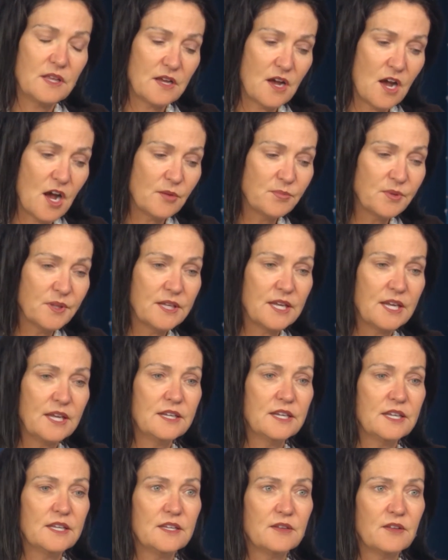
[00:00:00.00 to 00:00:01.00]

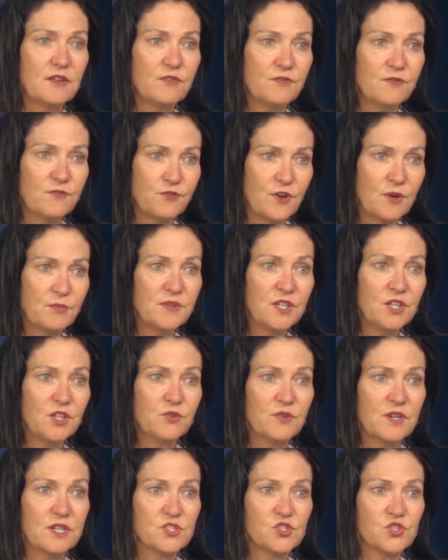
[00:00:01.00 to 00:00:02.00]
obligated from the
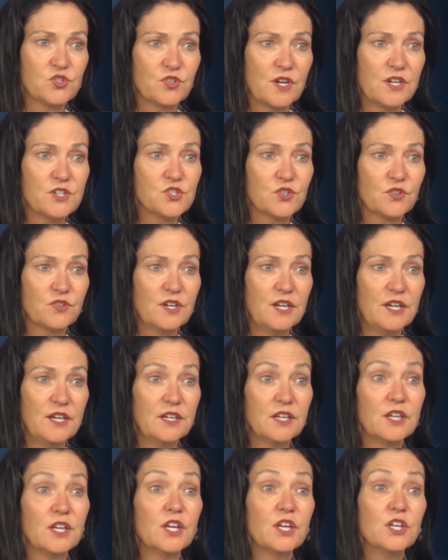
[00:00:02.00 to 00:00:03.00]
U.S. Treasury
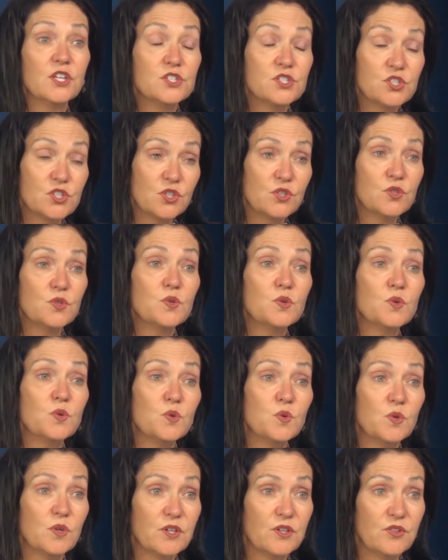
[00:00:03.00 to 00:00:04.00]

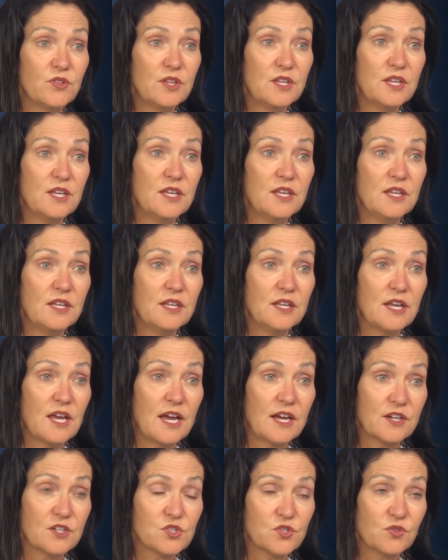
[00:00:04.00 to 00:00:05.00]
to the
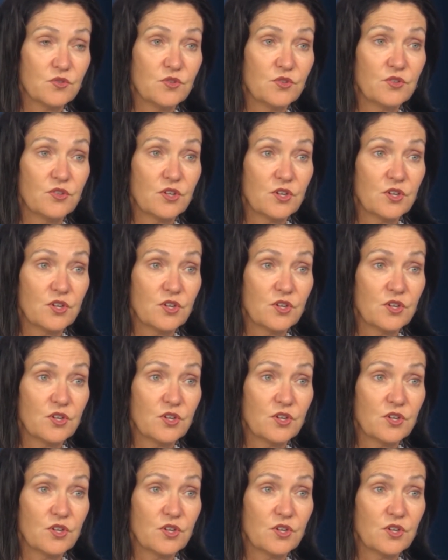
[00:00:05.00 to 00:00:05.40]
actual, the